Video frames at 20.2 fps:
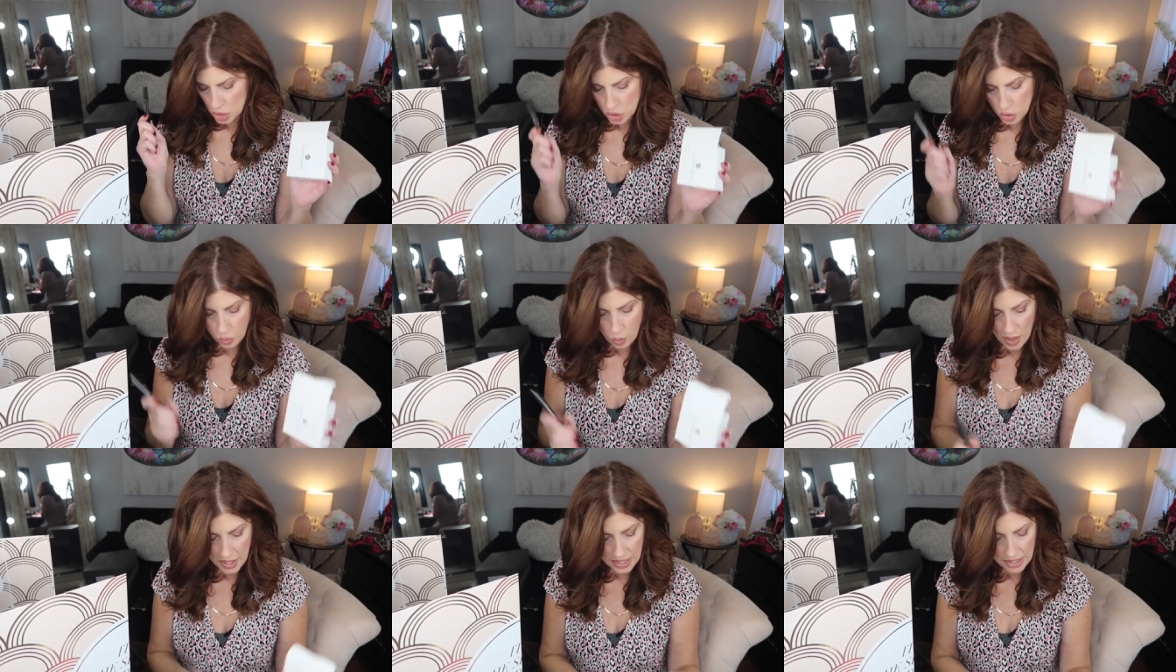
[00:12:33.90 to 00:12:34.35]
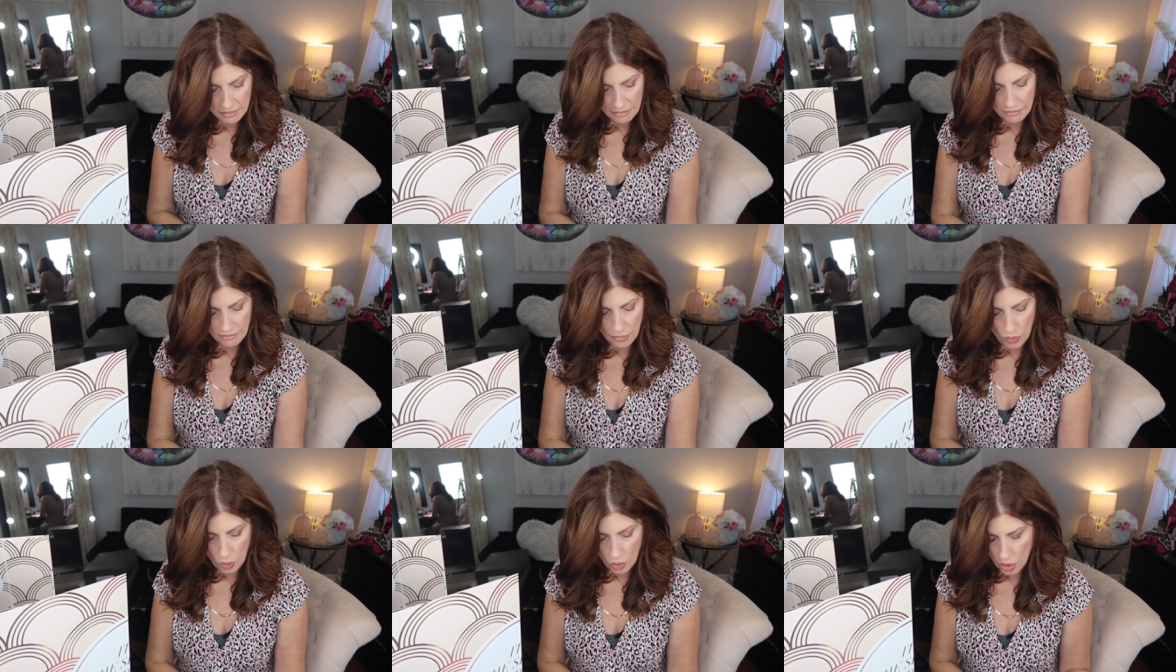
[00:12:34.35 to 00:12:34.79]

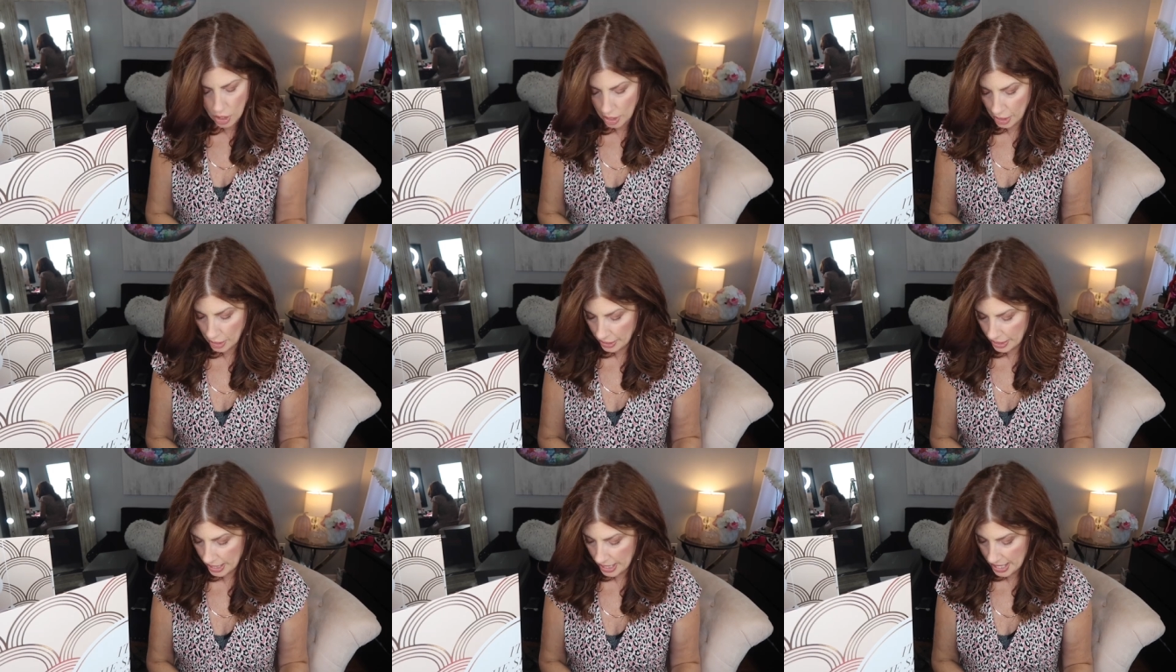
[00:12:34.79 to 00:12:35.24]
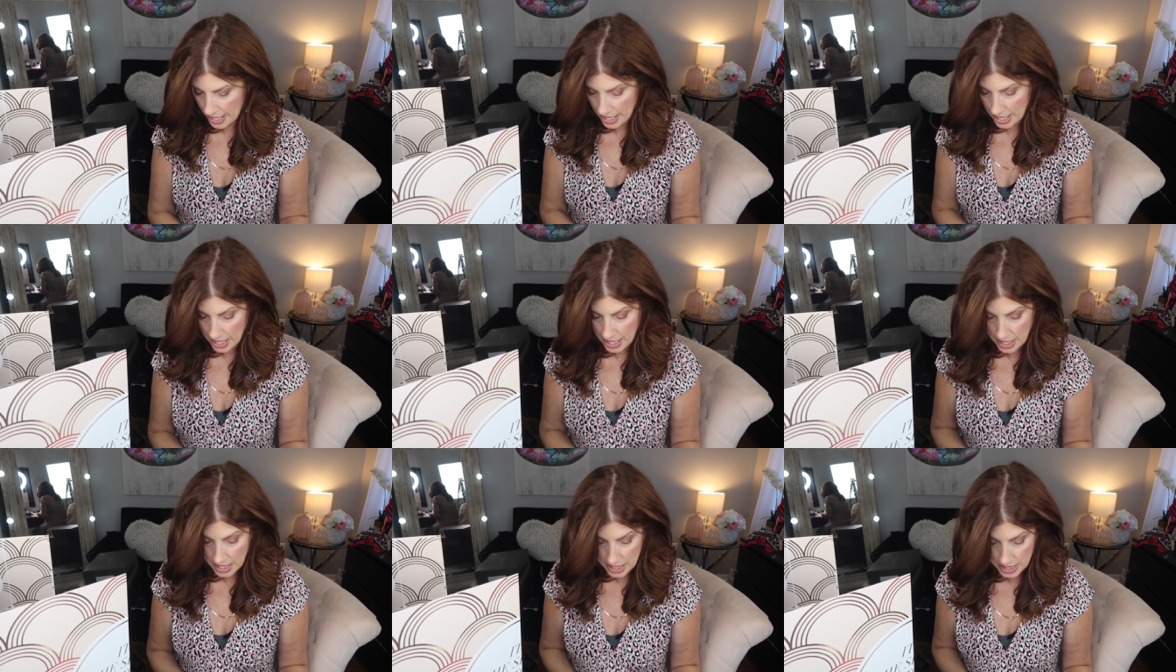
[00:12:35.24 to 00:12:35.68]
24
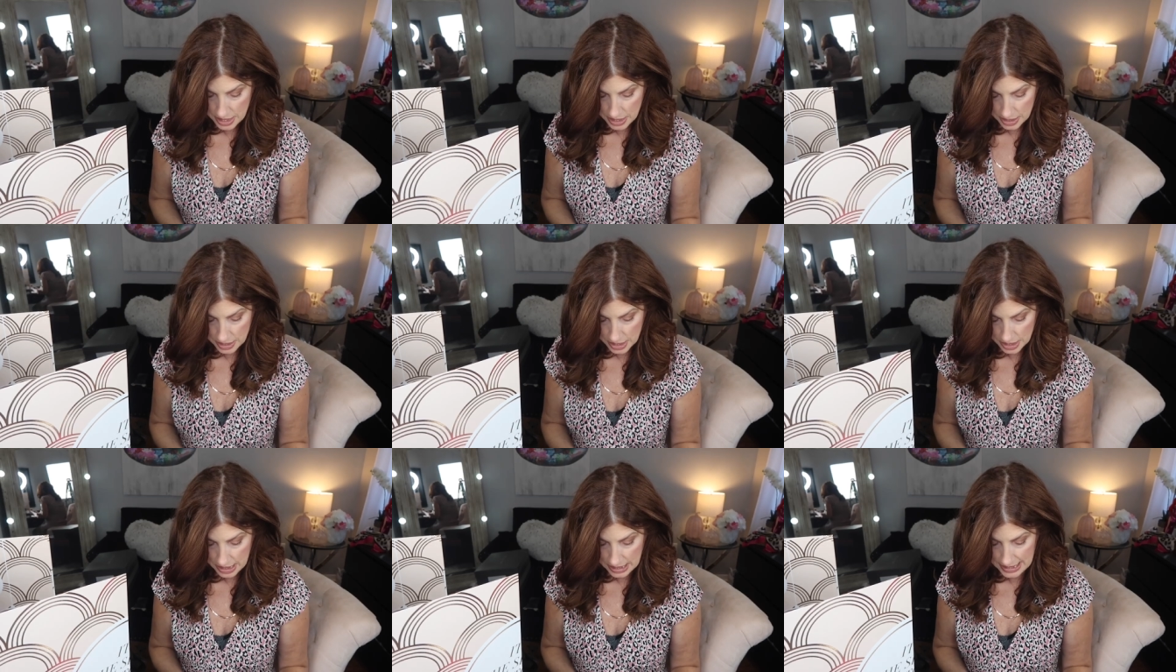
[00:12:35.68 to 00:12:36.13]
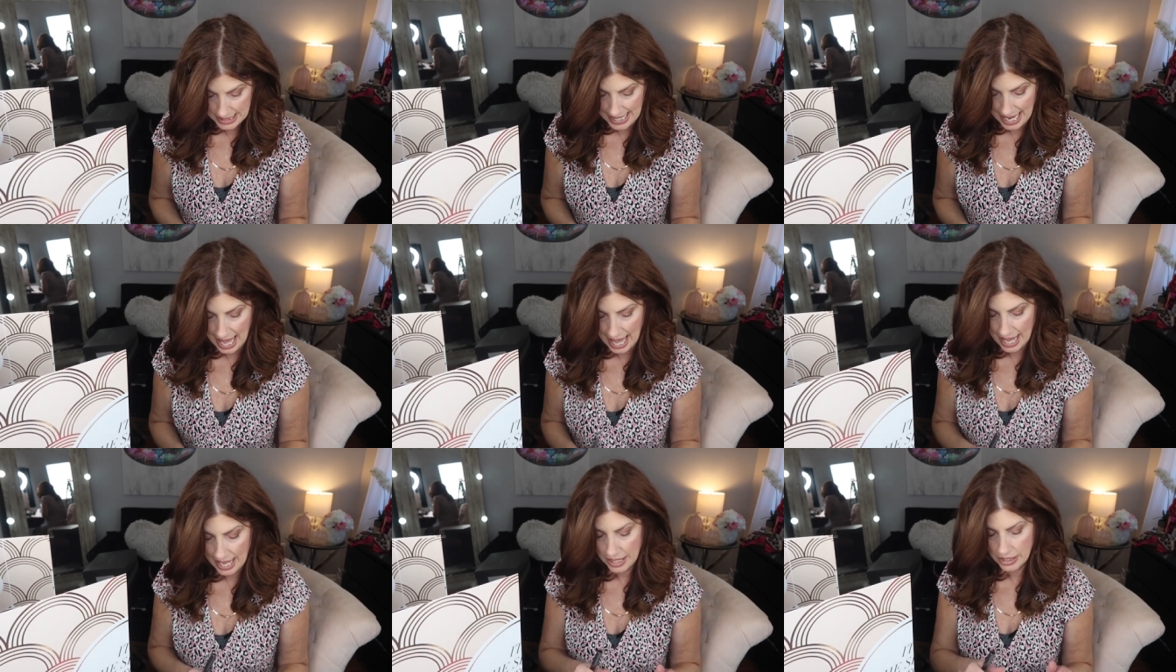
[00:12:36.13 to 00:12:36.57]
and
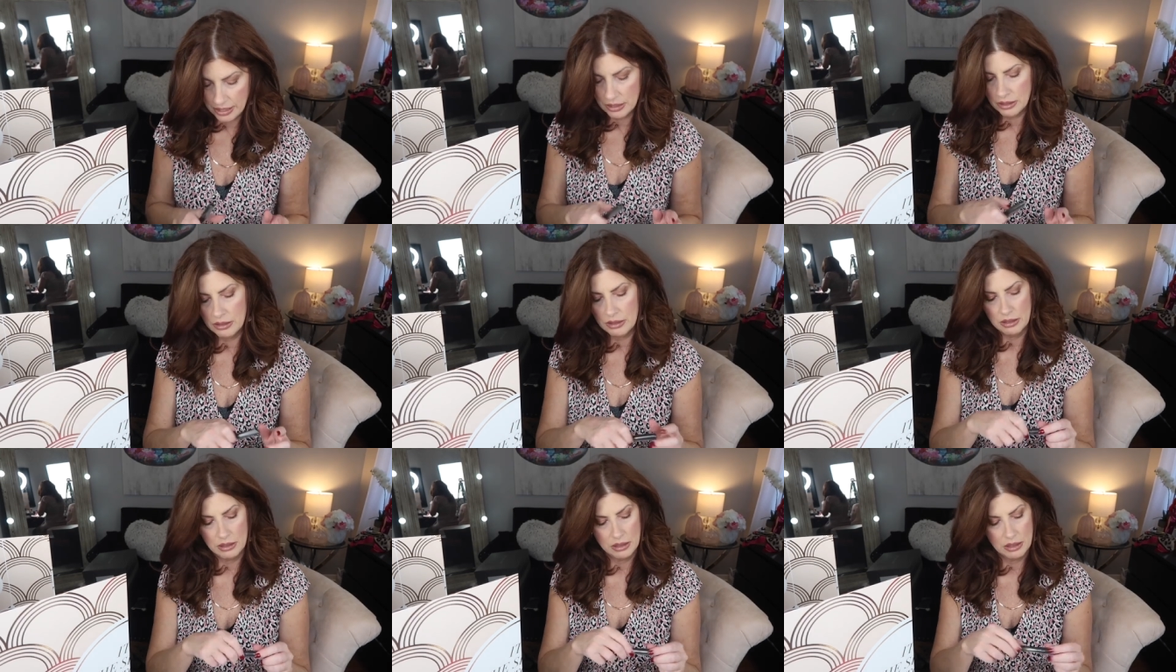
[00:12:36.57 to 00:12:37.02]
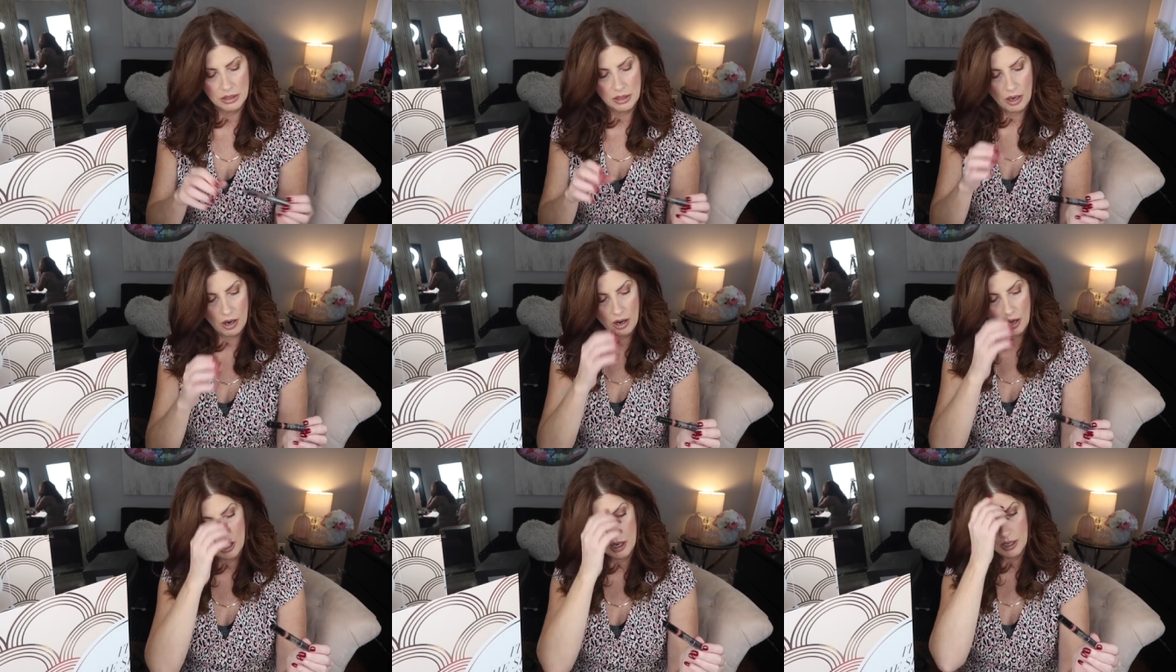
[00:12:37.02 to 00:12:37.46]
10
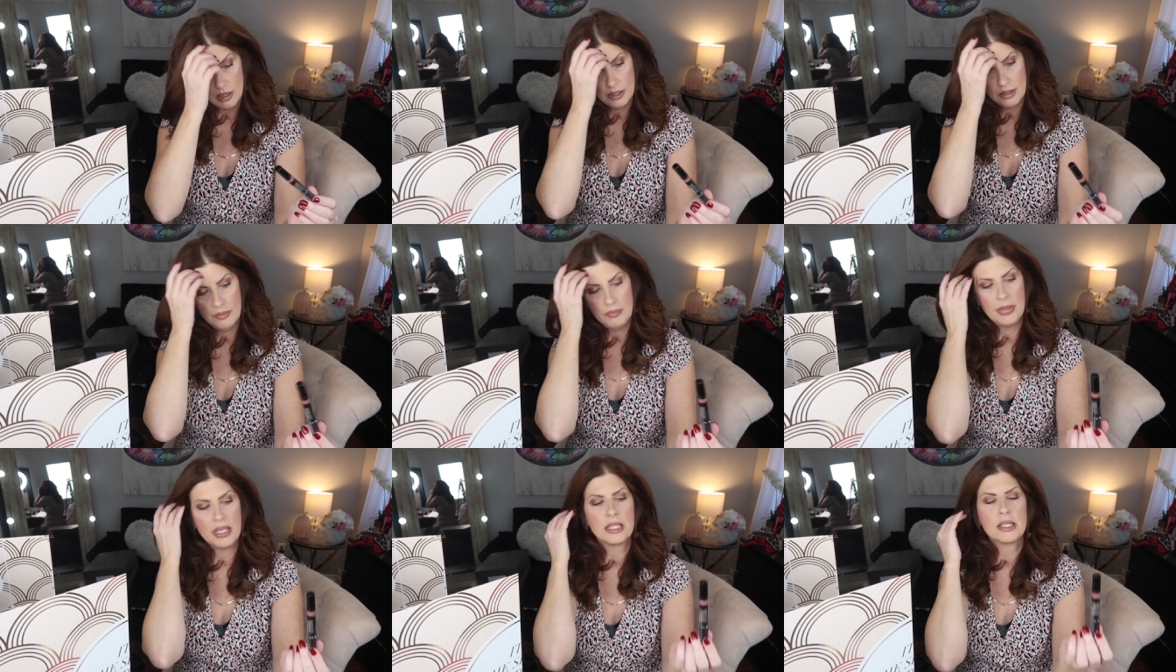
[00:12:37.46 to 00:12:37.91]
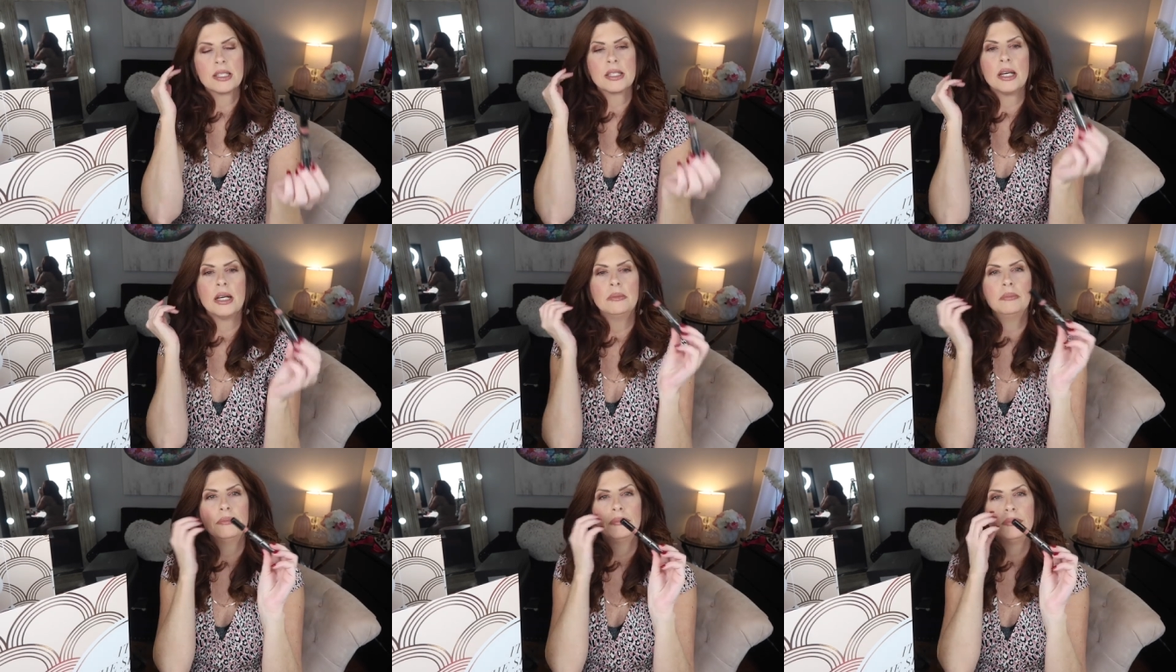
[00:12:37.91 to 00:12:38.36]
are mixed
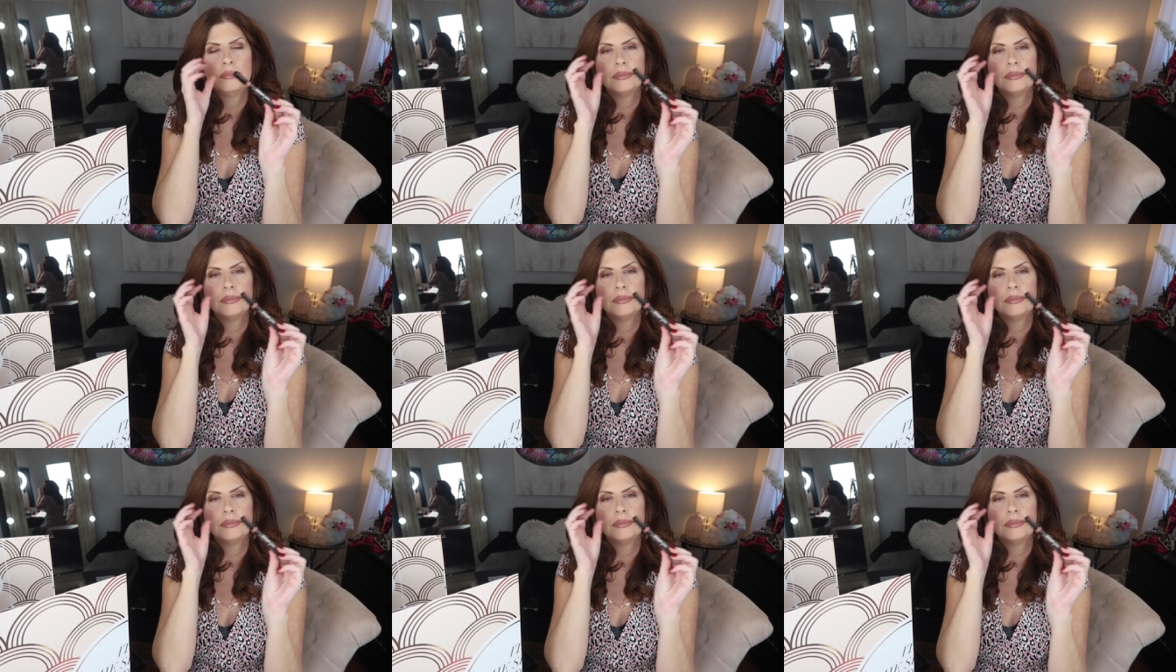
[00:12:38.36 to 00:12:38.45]
up.